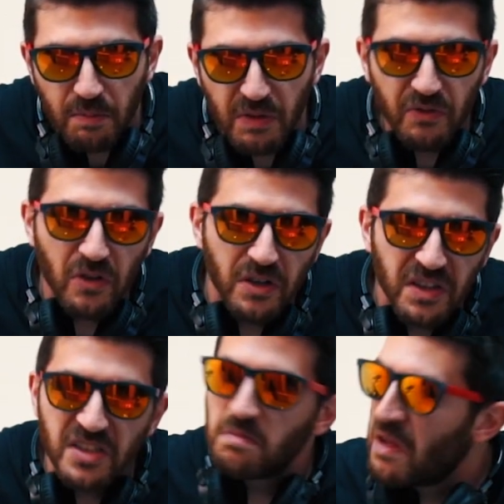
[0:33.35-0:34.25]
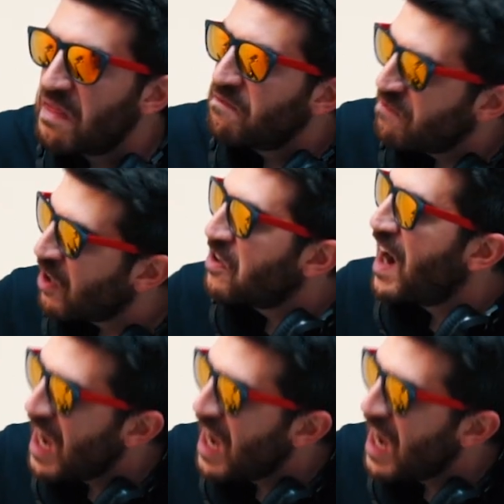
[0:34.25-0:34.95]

before this motherfucker